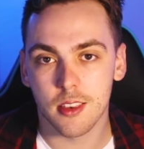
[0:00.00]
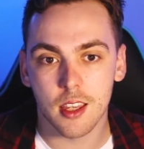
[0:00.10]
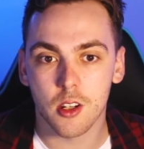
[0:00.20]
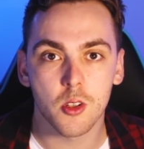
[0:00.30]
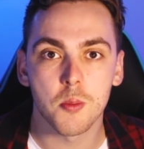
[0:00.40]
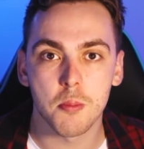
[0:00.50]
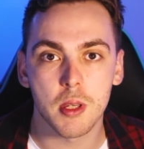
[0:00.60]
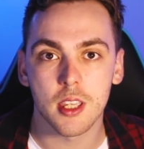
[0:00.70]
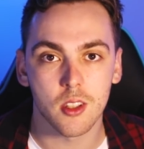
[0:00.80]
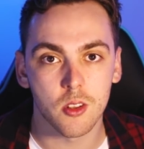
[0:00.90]
that a human
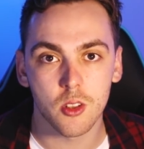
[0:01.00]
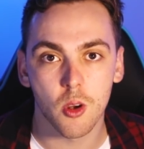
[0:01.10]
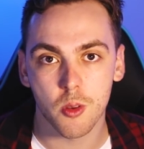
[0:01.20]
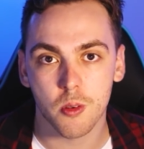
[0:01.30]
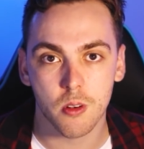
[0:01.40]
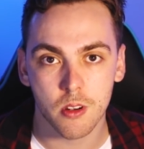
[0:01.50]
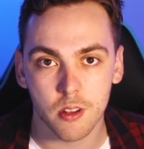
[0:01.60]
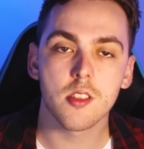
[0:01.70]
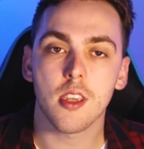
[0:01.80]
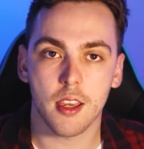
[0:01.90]
being could go through.
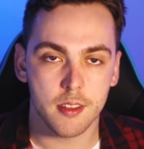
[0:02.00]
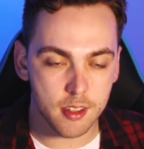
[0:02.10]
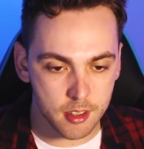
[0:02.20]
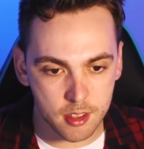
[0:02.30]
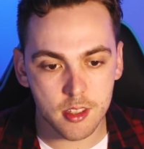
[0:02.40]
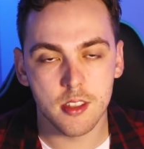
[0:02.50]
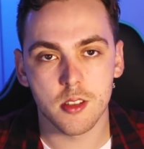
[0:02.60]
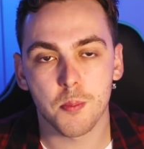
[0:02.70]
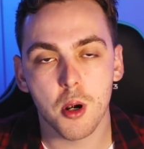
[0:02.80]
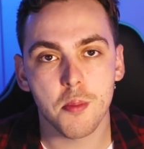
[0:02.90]
So yeah,
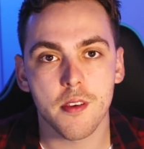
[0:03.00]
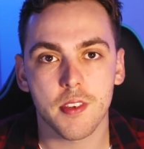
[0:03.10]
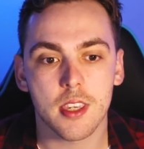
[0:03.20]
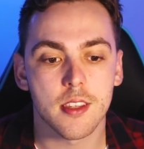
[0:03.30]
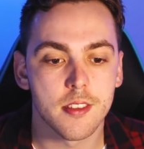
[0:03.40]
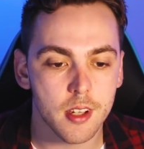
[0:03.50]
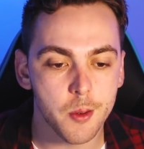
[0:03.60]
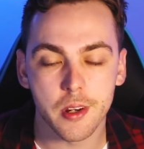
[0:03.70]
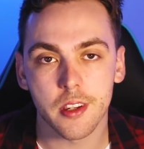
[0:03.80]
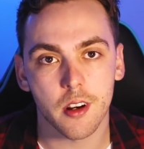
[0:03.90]
it's appropriate for kids. I
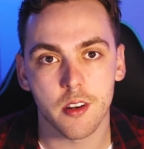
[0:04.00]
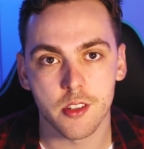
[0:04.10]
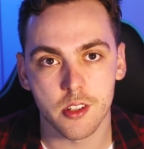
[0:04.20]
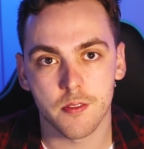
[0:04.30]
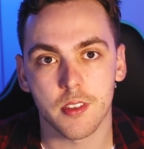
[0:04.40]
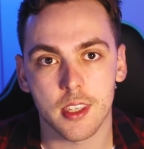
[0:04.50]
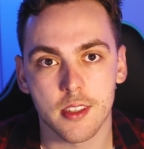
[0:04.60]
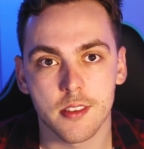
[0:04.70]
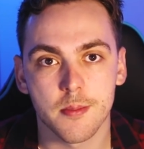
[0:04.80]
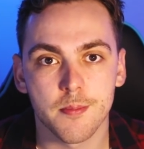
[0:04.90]
would encourage it for
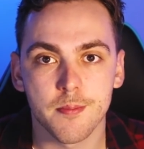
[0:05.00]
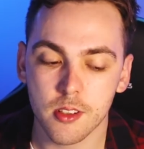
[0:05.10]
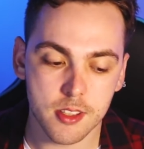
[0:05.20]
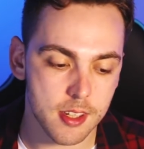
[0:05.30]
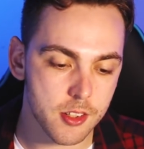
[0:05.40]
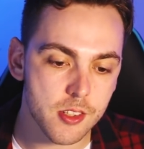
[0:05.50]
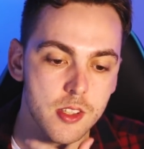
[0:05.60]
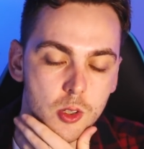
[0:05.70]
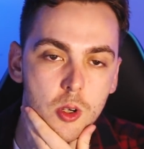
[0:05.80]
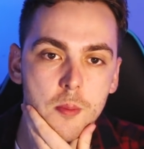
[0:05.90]
kids. So let's
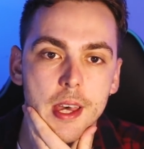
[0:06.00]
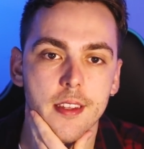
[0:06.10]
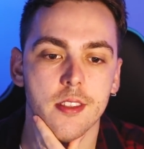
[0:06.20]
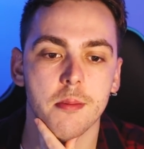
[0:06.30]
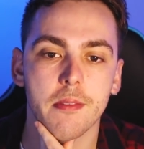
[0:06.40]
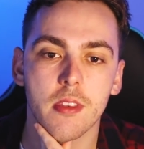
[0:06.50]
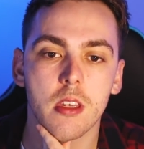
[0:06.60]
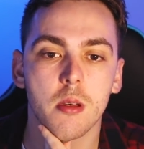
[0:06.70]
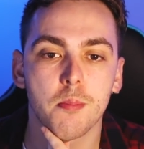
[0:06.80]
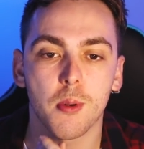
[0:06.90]
actually talk about some of
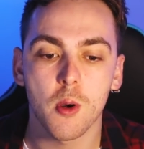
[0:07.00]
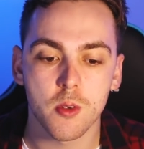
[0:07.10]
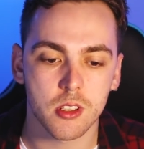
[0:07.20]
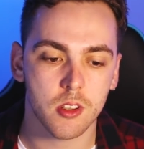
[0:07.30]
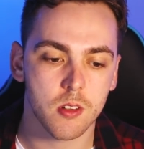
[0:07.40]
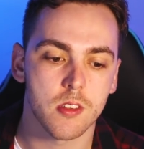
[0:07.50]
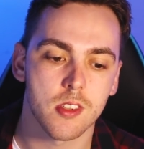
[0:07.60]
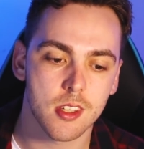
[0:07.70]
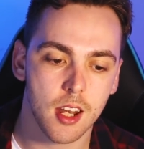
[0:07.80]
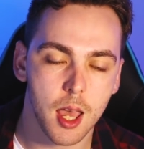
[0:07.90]
the pros and
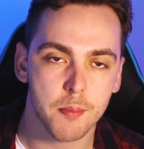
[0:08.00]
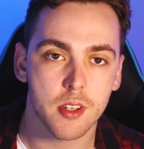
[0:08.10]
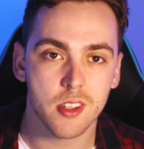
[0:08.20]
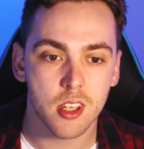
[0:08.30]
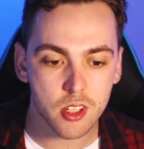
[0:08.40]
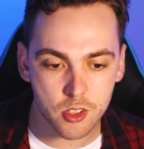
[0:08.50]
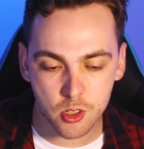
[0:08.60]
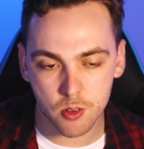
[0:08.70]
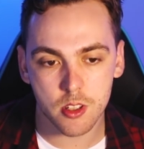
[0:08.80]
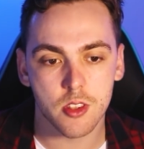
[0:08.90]
cons that happened
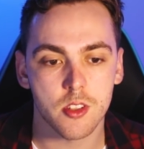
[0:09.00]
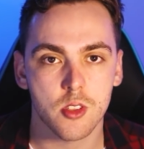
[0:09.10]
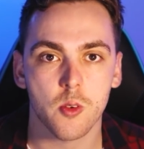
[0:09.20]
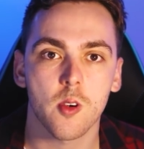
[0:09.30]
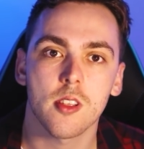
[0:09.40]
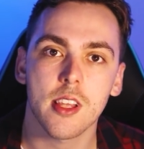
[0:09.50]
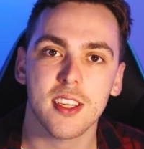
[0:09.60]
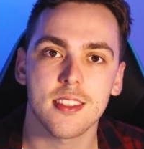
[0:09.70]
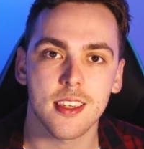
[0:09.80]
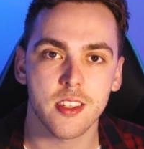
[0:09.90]
during this story.
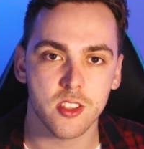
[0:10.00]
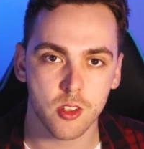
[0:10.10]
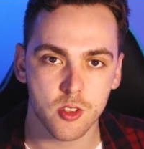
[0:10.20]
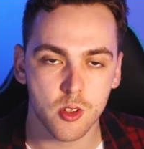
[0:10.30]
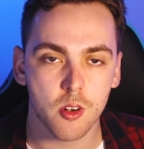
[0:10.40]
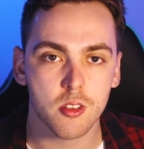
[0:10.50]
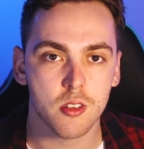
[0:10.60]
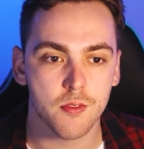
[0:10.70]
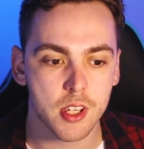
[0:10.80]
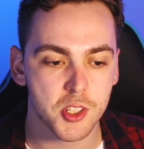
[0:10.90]
Like I said, it's a
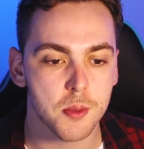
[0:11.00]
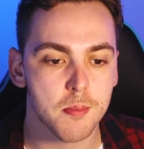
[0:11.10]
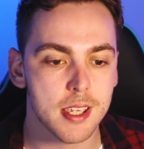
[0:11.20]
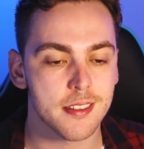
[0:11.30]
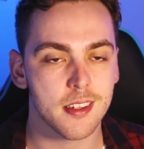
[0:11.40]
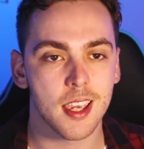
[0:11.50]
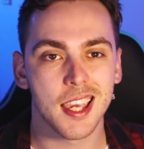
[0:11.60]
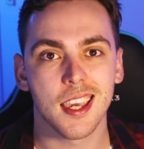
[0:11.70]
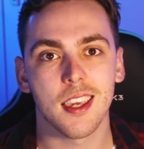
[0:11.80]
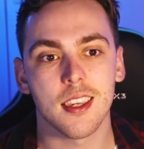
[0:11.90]
historical fiction based
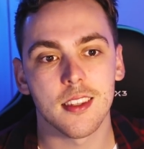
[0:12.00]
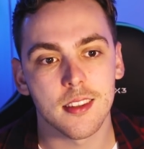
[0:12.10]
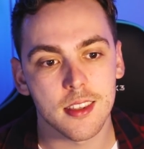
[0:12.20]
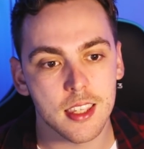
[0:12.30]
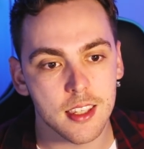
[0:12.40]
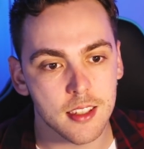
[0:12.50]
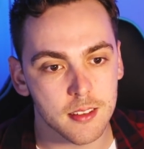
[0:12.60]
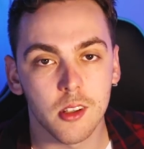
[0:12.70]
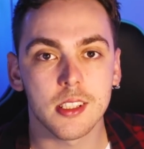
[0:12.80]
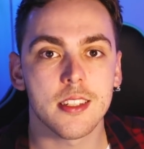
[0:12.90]
in
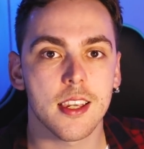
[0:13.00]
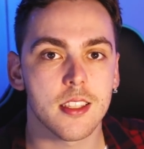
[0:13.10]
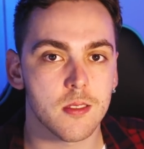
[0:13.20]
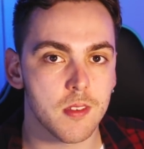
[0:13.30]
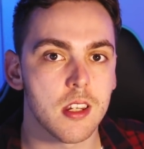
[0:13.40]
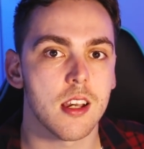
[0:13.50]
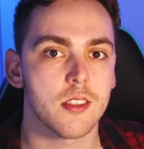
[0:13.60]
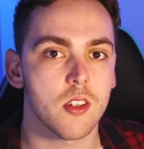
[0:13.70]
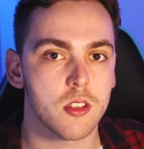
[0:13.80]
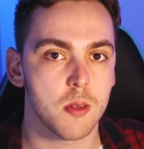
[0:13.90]
the early days of the
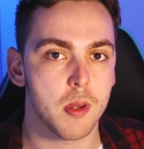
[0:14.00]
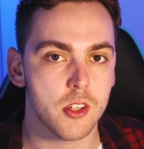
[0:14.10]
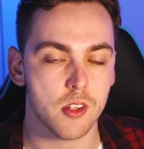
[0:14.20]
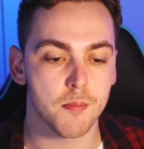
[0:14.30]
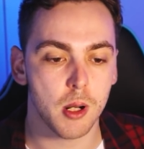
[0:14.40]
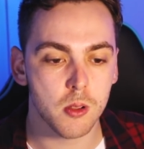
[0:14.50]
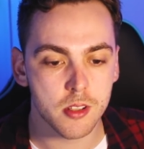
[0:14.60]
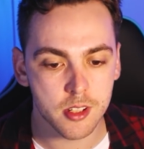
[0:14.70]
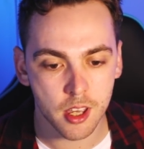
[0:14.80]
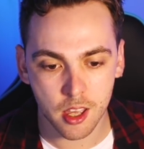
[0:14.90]
Nazi occupation of
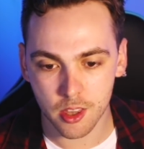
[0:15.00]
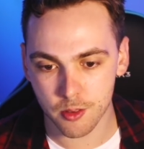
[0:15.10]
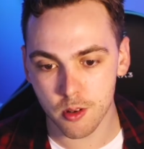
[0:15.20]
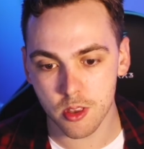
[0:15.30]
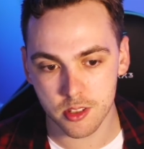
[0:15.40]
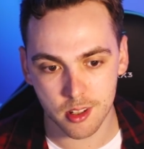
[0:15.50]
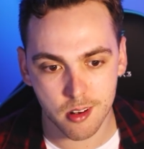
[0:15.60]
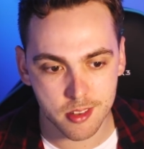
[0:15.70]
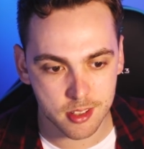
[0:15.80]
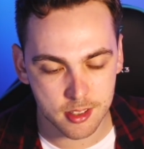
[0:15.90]
Poland. Through the
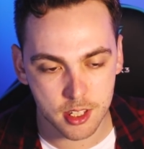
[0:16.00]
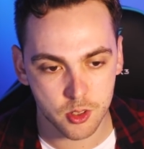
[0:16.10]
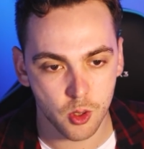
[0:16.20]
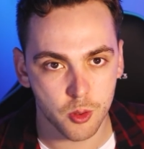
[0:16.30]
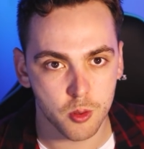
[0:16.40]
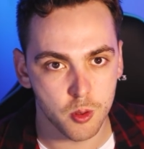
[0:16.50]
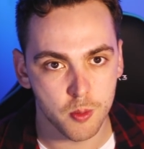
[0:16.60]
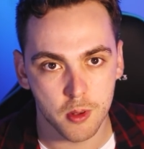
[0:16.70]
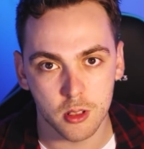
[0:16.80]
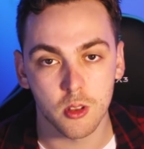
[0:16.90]
series, it takes you
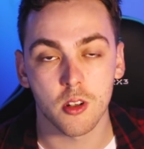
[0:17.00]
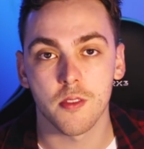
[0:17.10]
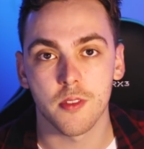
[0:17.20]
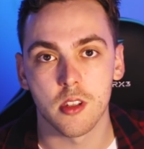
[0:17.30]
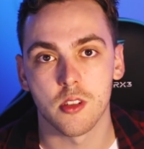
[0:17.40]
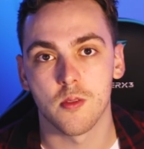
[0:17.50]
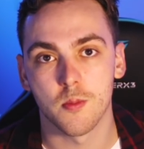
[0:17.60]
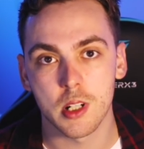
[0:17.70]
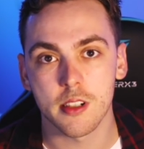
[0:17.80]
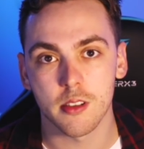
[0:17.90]
through a lot of the
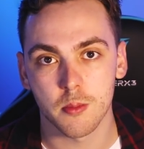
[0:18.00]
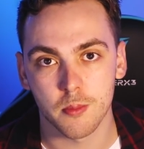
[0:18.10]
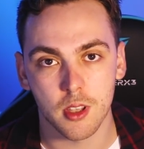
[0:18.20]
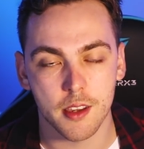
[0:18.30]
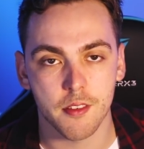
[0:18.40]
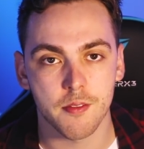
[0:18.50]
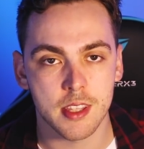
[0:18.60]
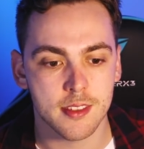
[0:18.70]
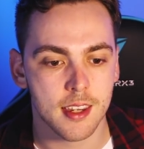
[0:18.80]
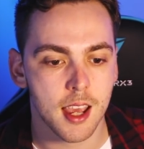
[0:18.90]
real life
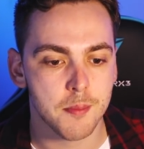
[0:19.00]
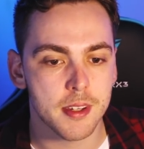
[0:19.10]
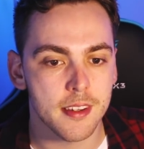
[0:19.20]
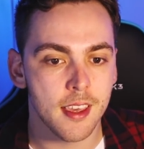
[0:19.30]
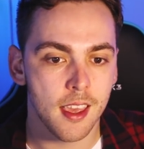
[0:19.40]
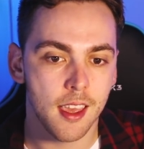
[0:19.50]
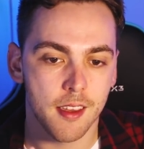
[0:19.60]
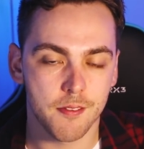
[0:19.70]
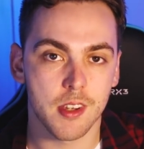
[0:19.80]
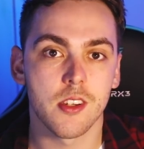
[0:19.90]
events that happened,
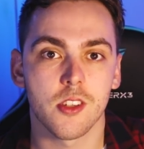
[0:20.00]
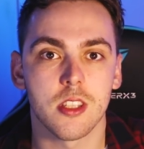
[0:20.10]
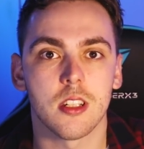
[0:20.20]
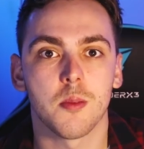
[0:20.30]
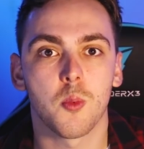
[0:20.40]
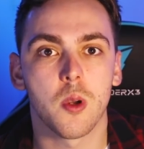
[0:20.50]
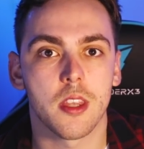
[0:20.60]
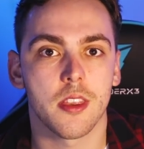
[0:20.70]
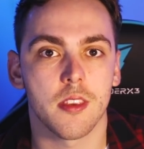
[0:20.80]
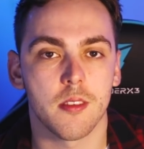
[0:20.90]
finishes up
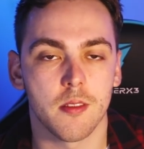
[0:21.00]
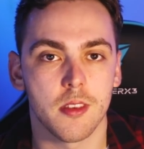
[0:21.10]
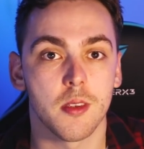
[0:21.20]
with